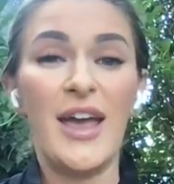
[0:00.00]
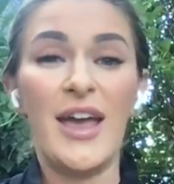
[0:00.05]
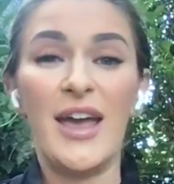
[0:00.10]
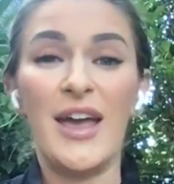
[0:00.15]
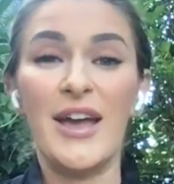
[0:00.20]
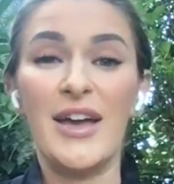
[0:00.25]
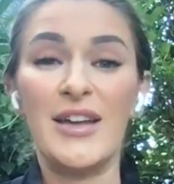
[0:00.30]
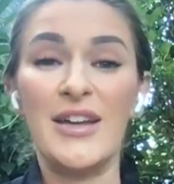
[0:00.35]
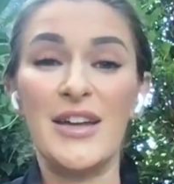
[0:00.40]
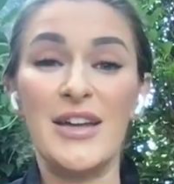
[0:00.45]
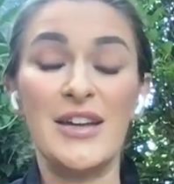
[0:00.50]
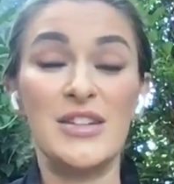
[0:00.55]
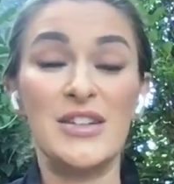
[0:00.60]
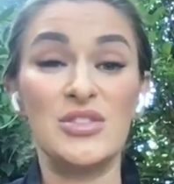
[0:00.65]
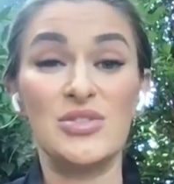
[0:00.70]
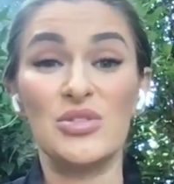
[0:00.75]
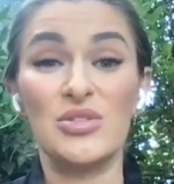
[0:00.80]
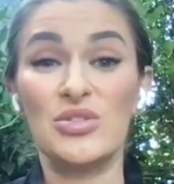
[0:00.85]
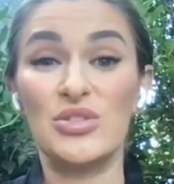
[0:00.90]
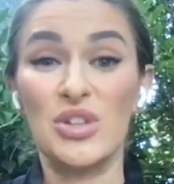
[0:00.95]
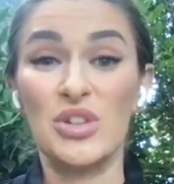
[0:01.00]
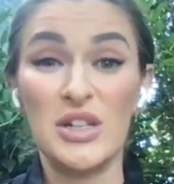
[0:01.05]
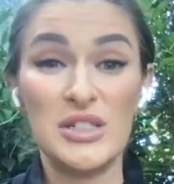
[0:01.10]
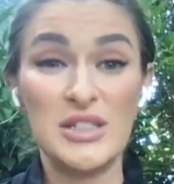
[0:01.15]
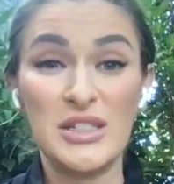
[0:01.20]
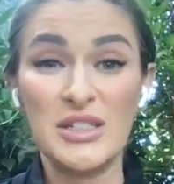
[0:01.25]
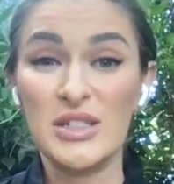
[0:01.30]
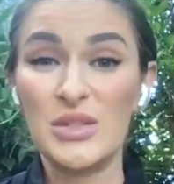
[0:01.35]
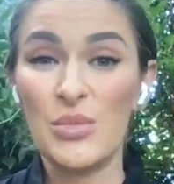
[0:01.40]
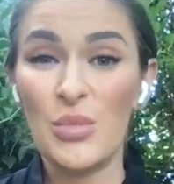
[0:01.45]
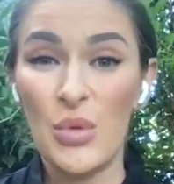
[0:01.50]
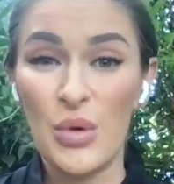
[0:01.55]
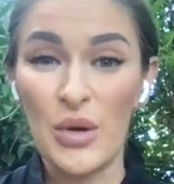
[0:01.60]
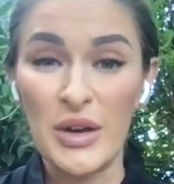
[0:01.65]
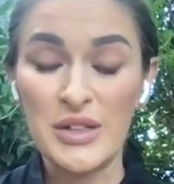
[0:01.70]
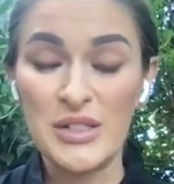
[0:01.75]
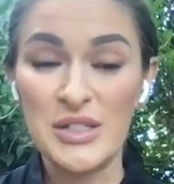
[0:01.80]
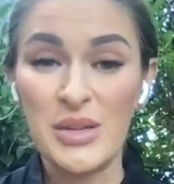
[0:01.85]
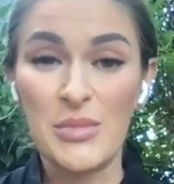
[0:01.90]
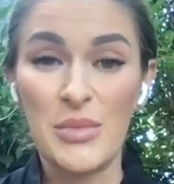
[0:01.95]
And it is just as
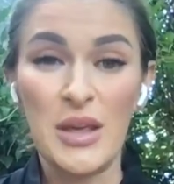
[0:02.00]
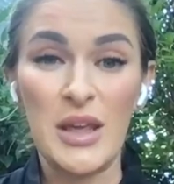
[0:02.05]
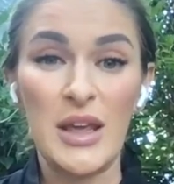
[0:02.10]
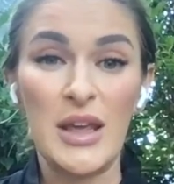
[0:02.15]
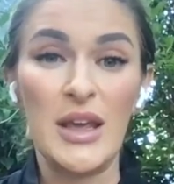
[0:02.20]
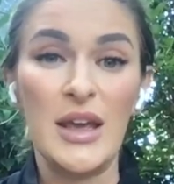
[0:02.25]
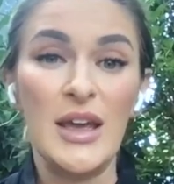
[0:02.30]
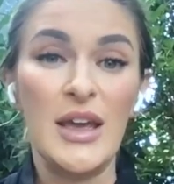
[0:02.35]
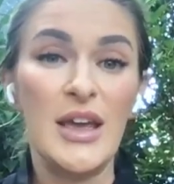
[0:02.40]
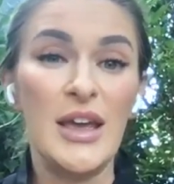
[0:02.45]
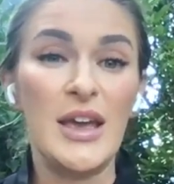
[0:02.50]
important to me.